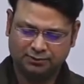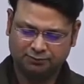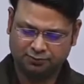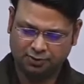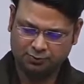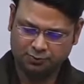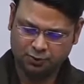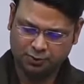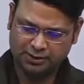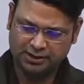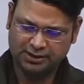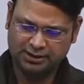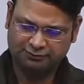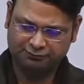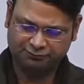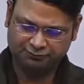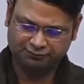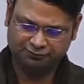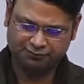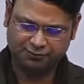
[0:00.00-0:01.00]
From
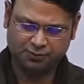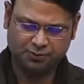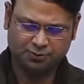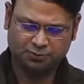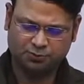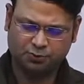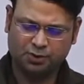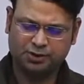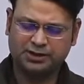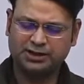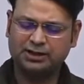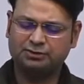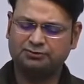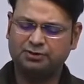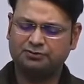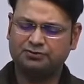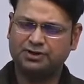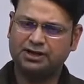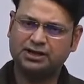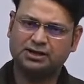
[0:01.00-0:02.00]

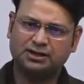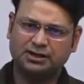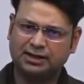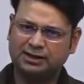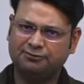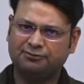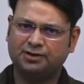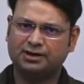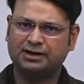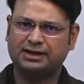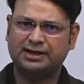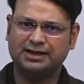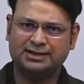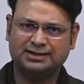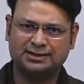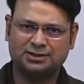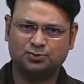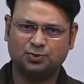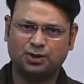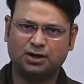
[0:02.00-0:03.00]
2014-15, Clifford
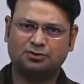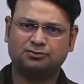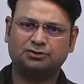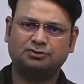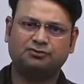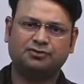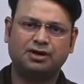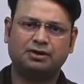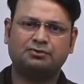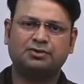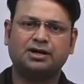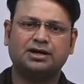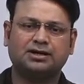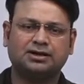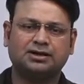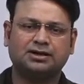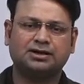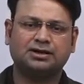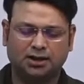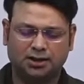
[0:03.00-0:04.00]
Geertz is one of the
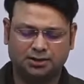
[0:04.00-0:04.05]
favorite,